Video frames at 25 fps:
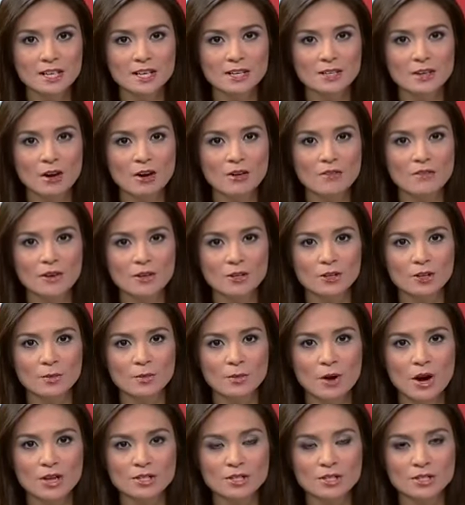And are federal
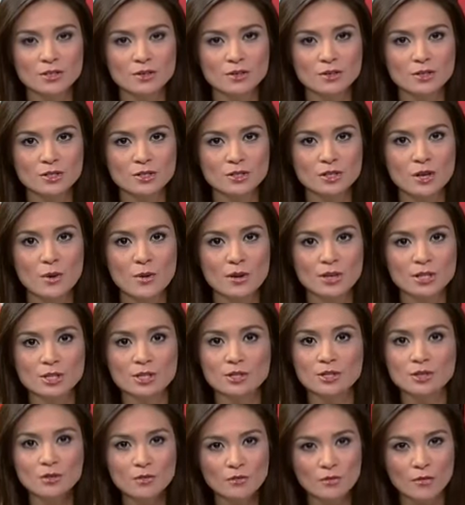prosecutors going
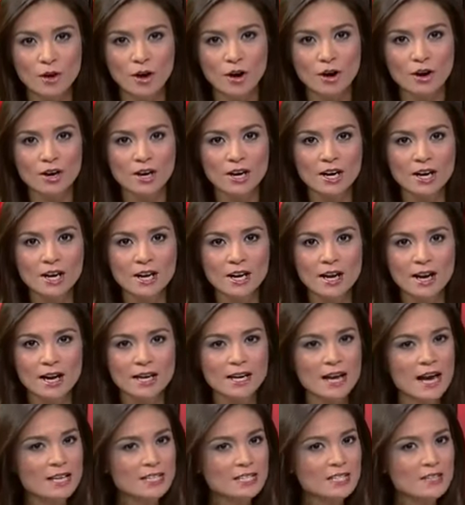too far
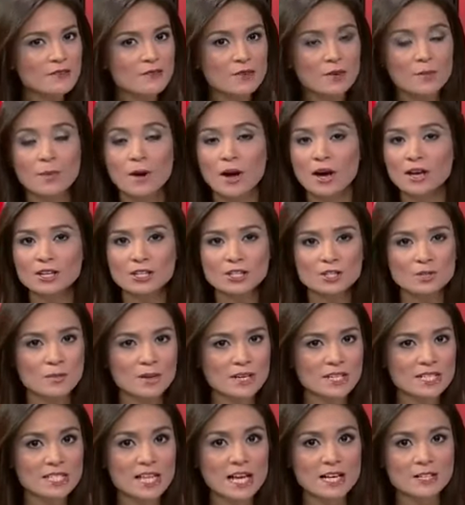and asking for
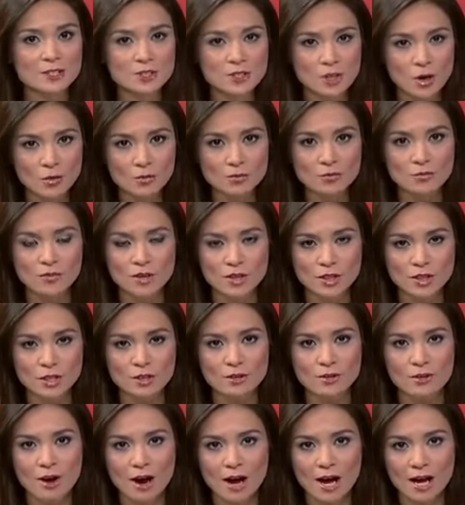punishments that don't fit
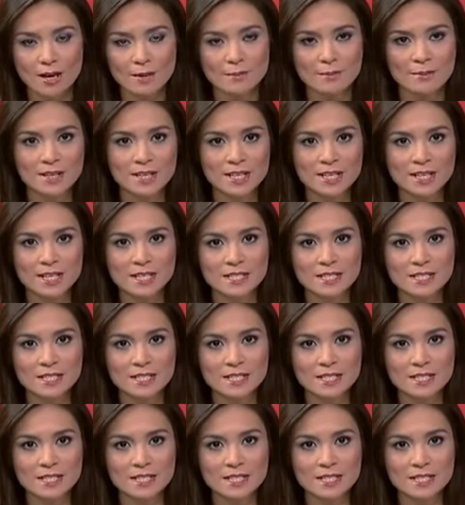the crime?